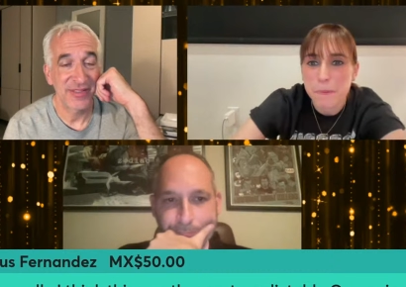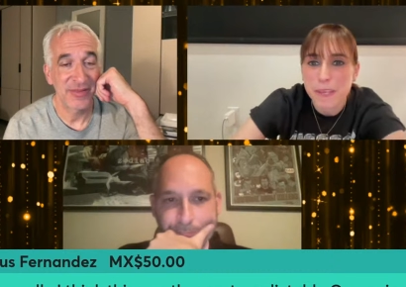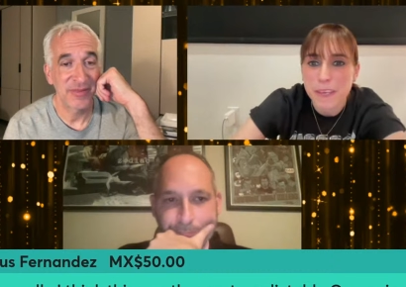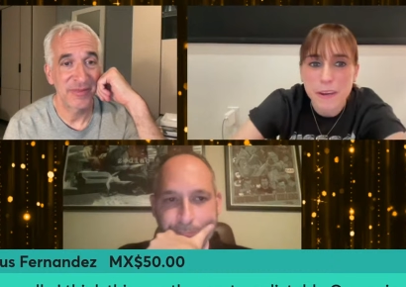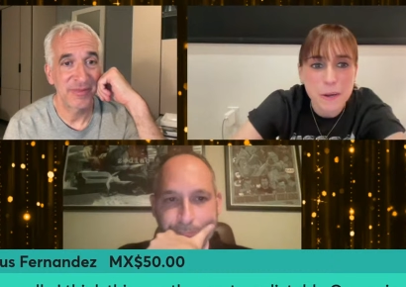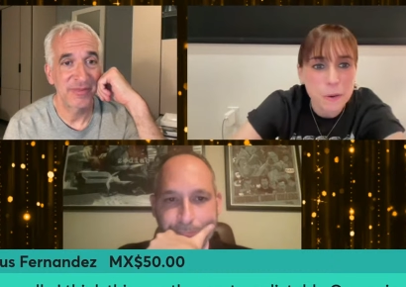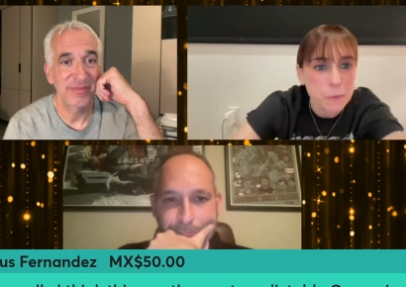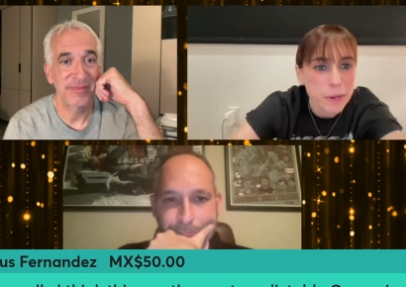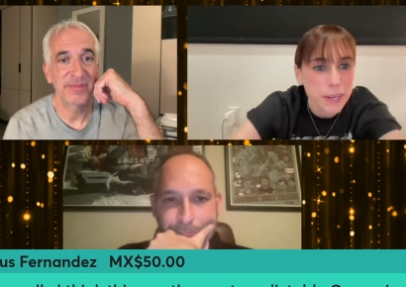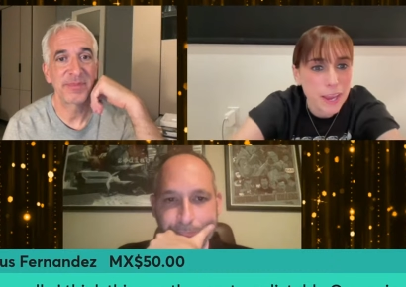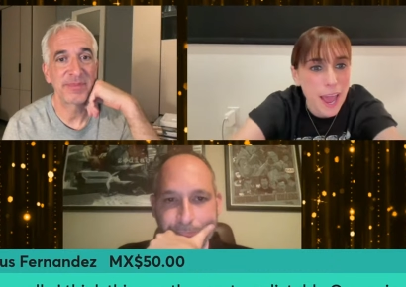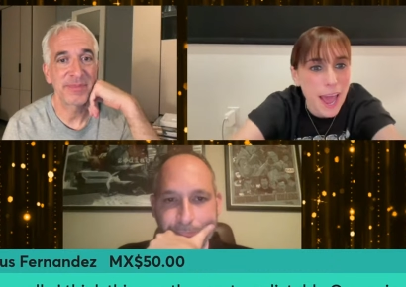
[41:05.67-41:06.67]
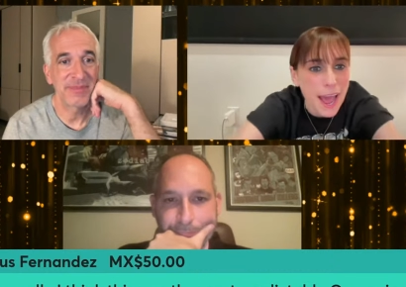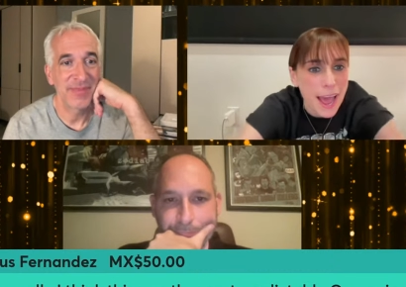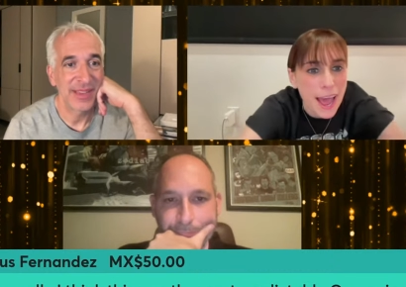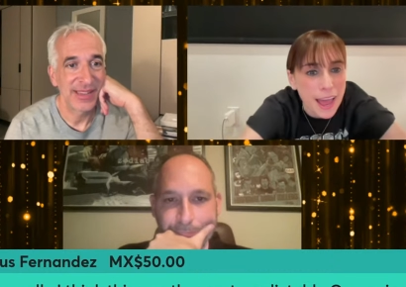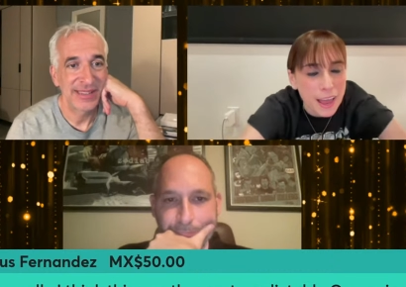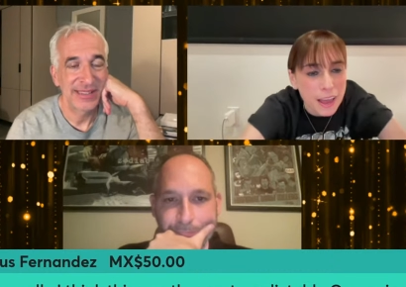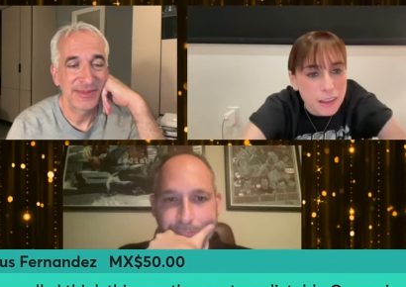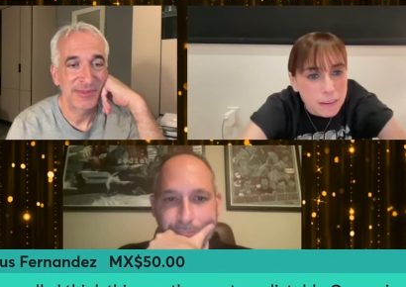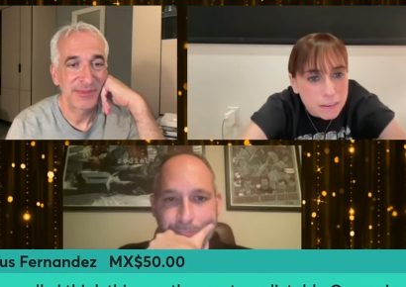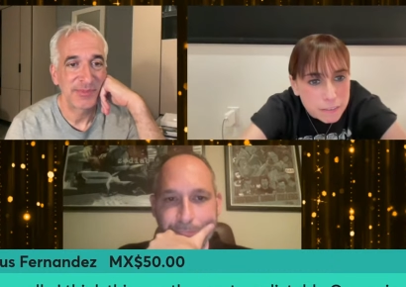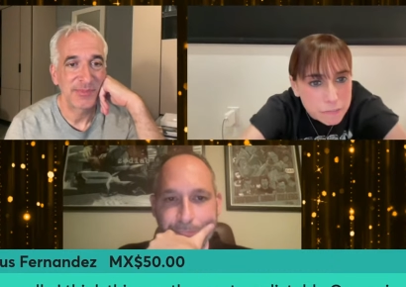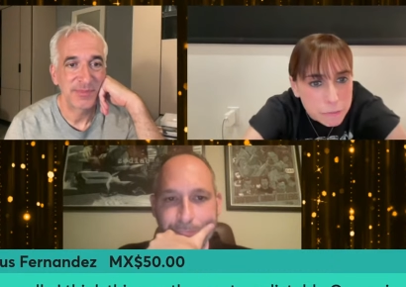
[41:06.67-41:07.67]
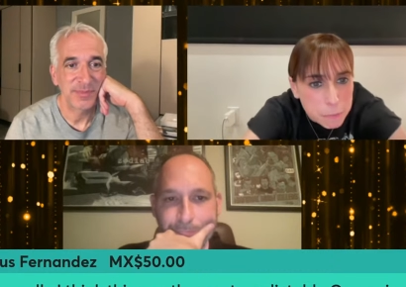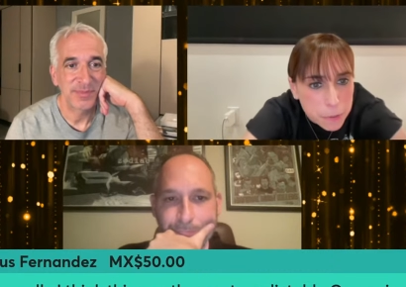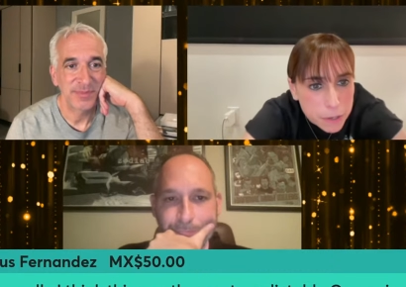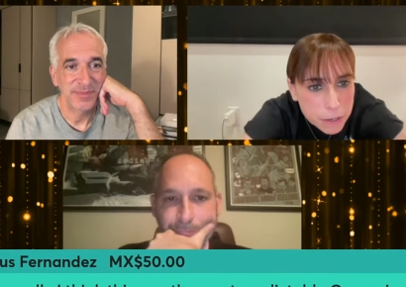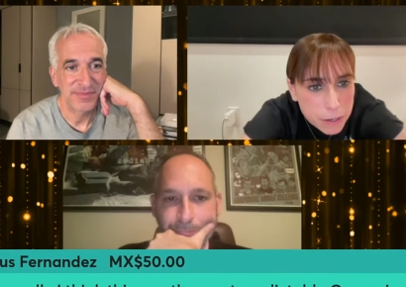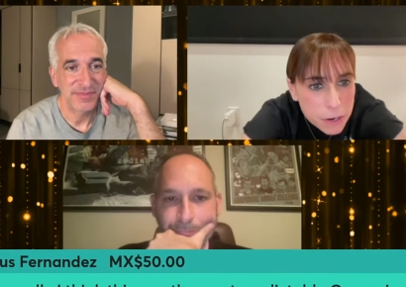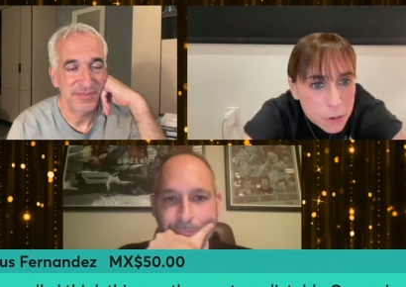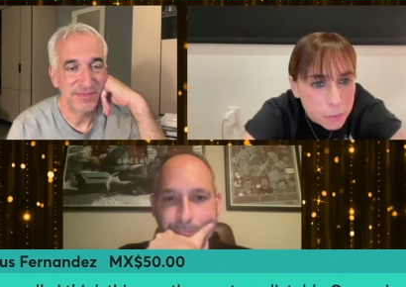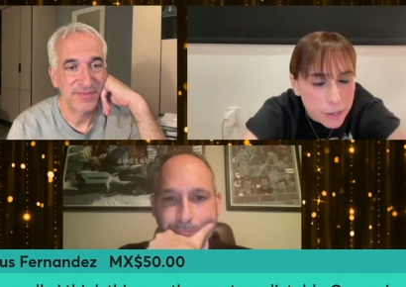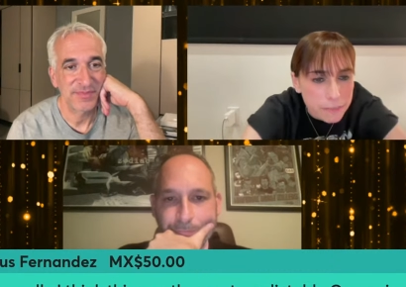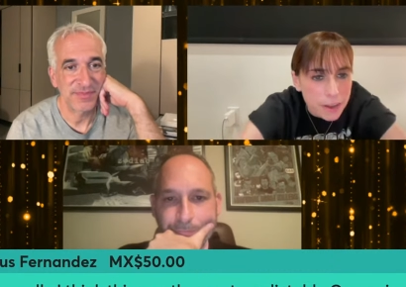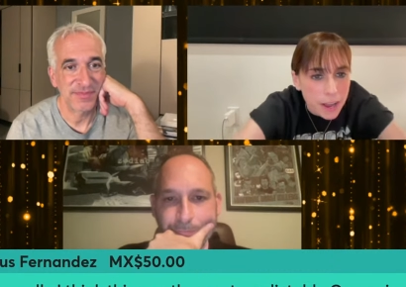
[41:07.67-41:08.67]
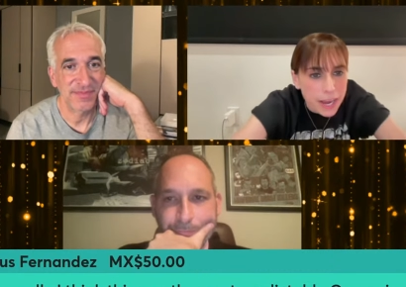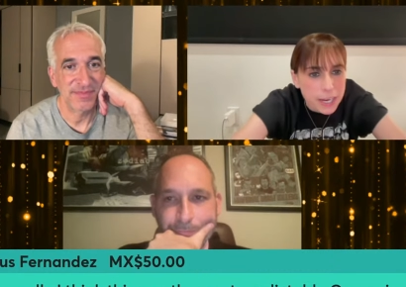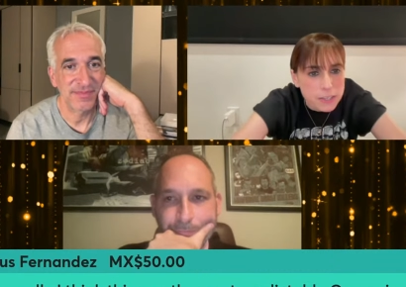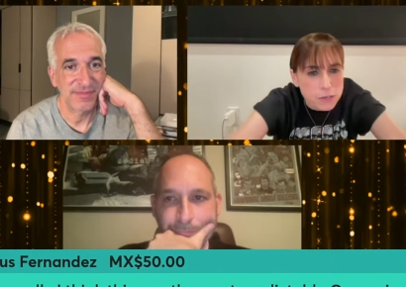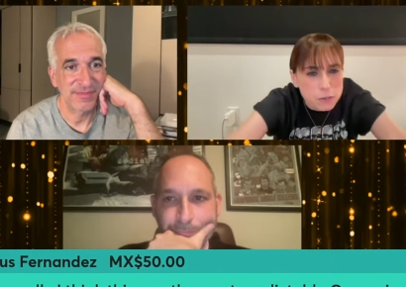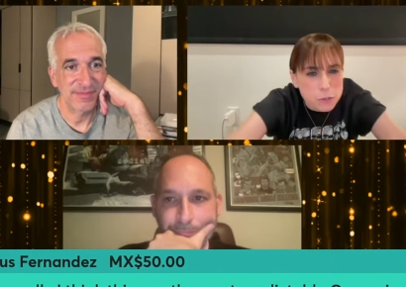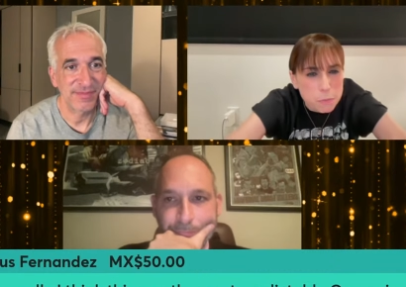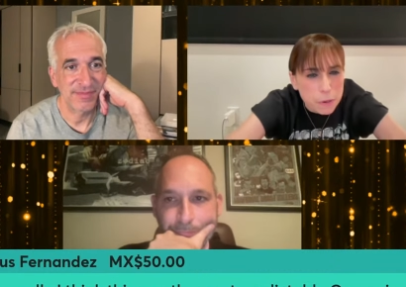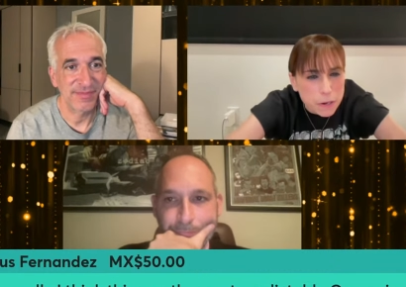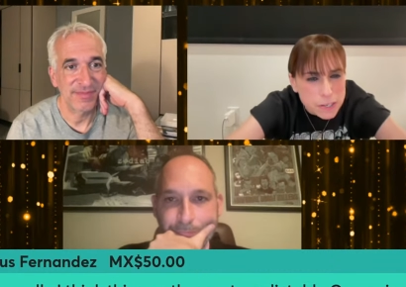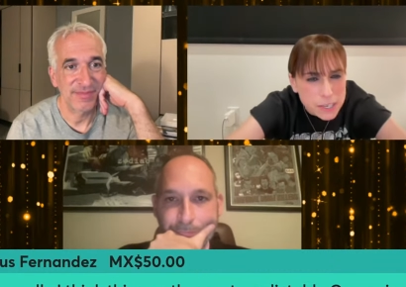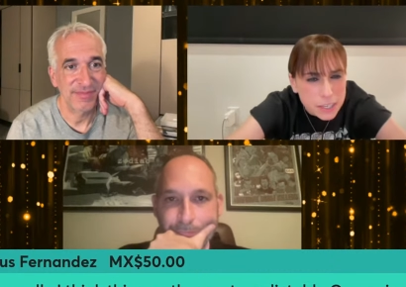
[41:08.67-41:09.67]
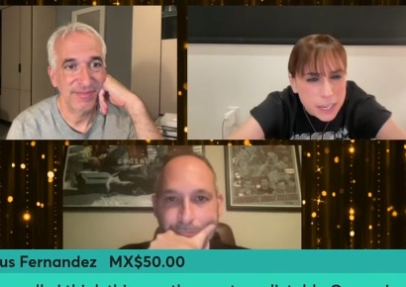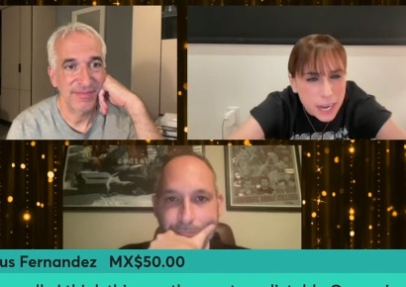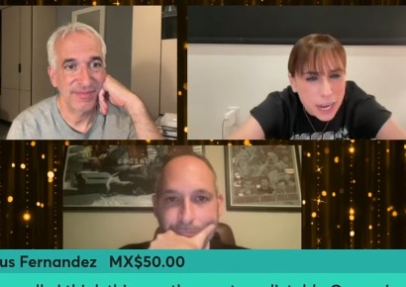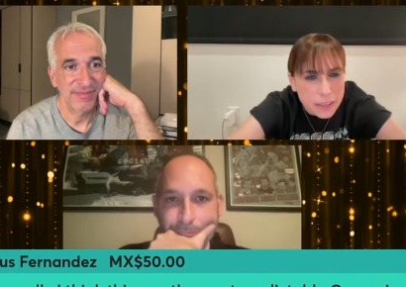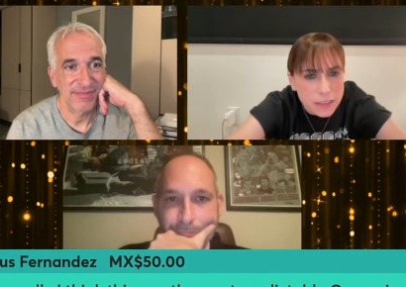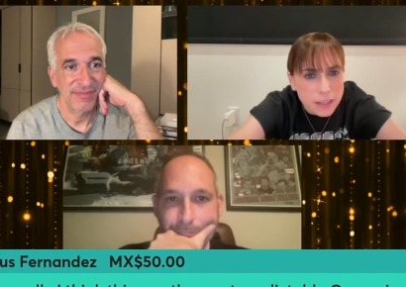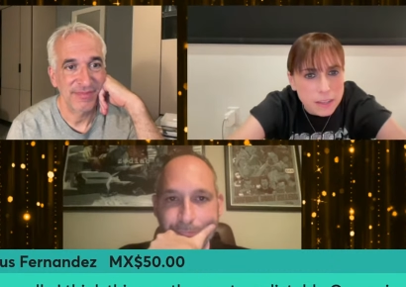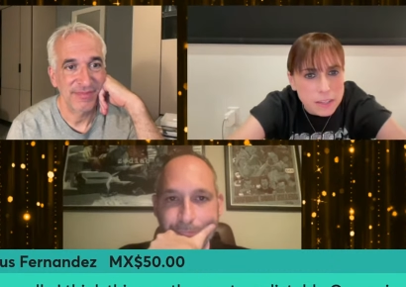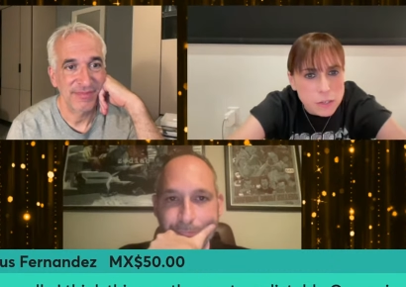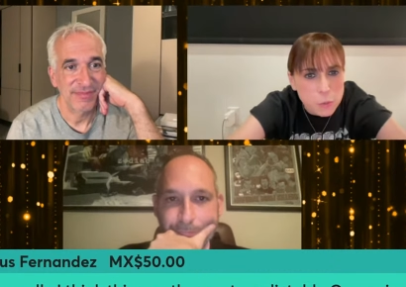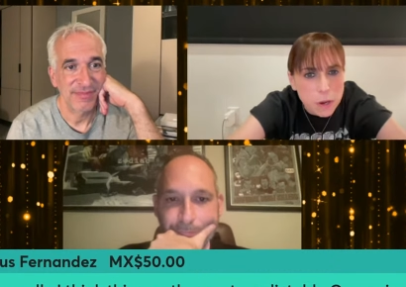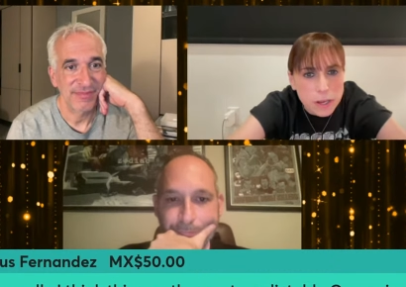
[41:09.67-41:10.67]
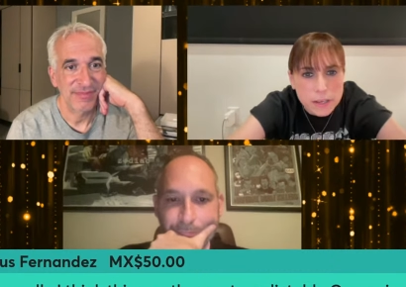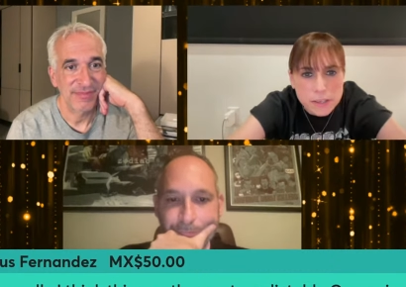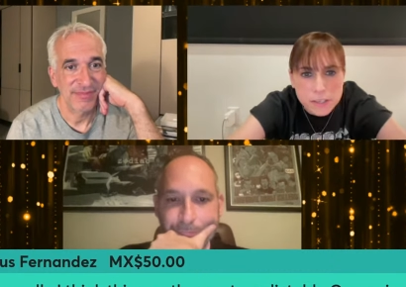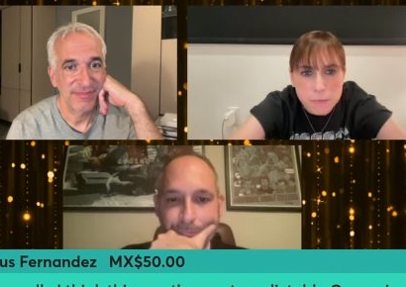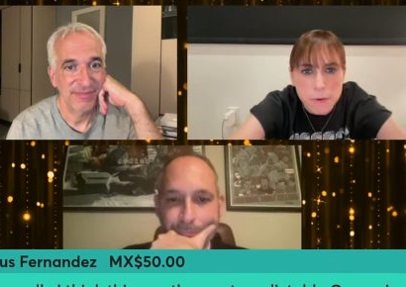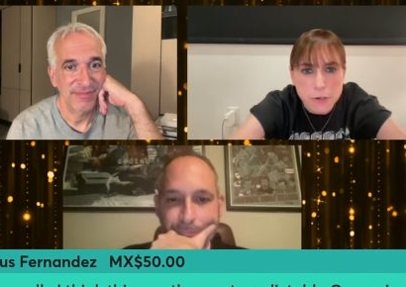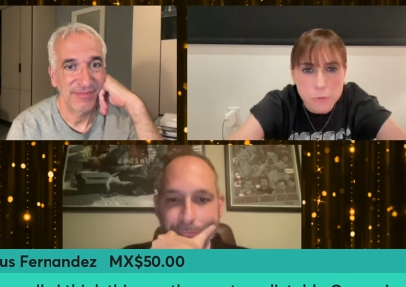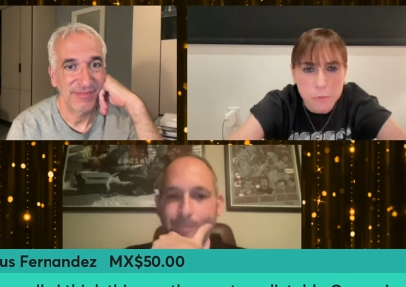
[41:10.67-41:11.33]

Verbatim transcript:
Speaker 1: here we have Jesus. Personally, I think this was the most